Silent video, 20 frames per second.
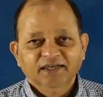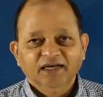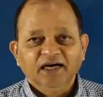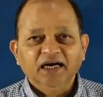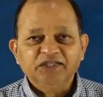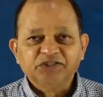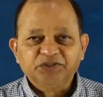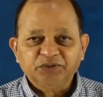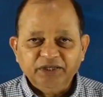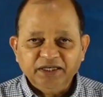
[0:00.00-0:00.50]

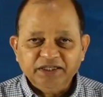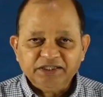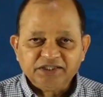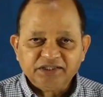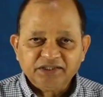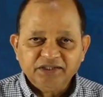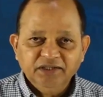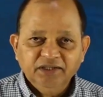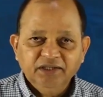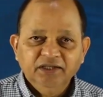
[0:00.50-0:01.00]
Hi
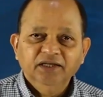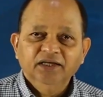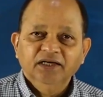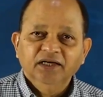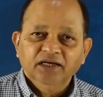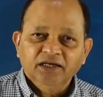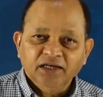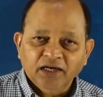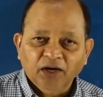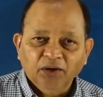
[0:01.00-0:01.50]
students,
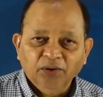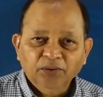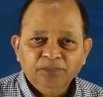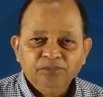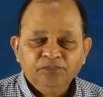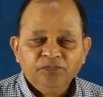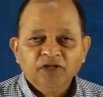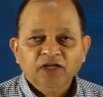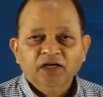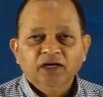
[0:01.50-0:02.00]
now
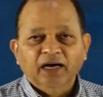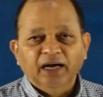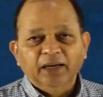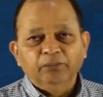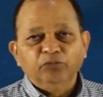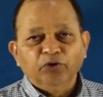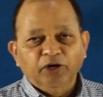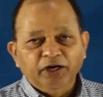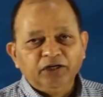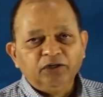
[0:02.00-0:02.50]
I am
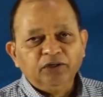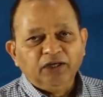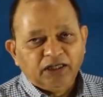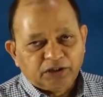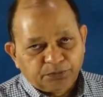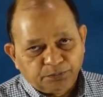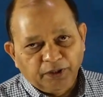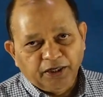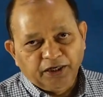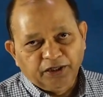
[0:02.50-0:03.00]
going to
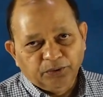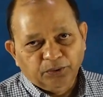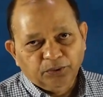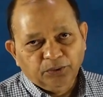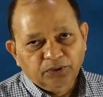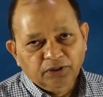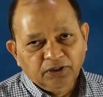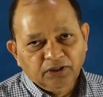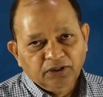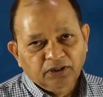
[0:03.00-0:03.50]
explain you
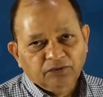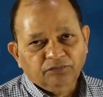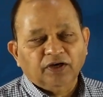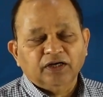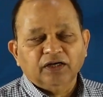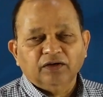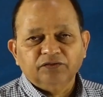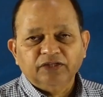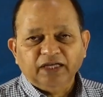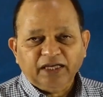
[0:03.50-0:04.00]
one
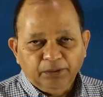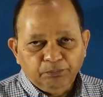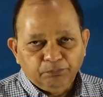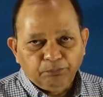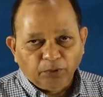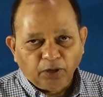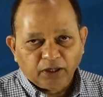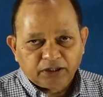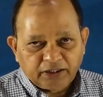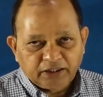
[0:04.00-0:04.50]
of the
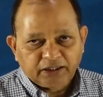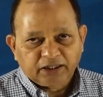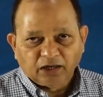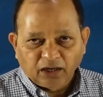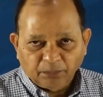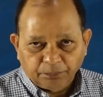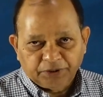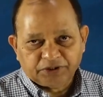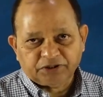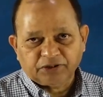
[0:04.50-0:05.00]
important
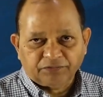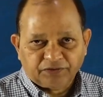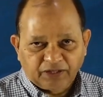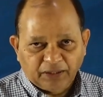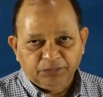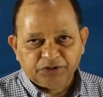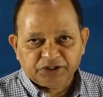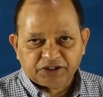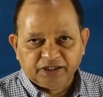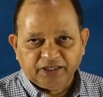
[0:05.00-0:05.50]
topics of
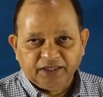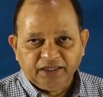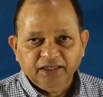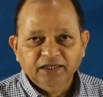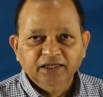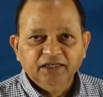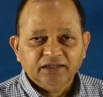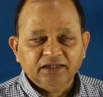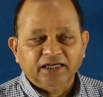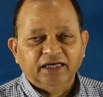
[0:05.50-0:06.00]
chemistry,
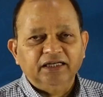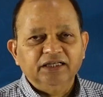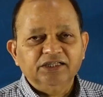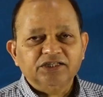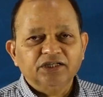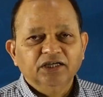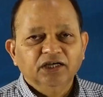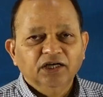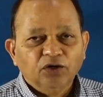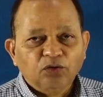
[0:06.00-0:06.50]
that
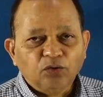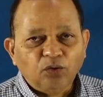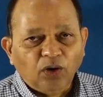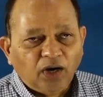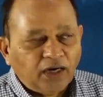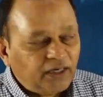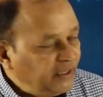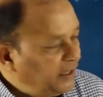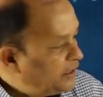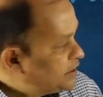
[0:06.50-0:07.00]
is
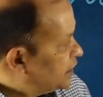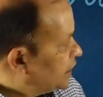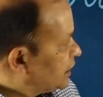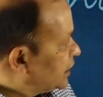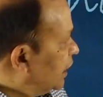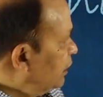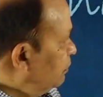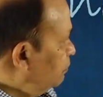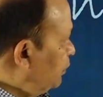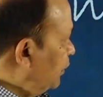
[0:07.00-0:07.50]
coordination
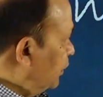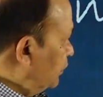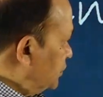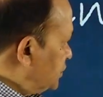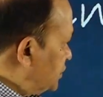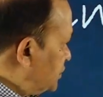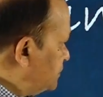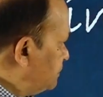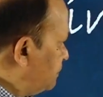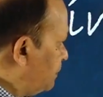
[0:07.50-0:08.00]

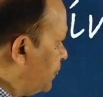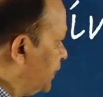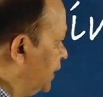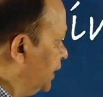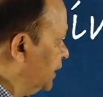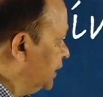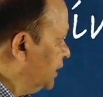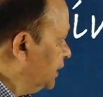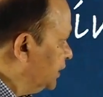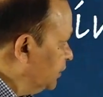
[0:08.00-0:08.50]
compounds.
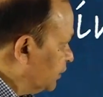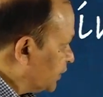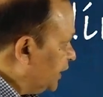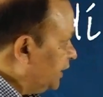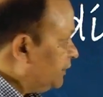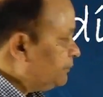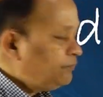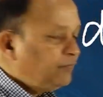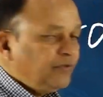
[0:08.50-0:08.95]
Okay?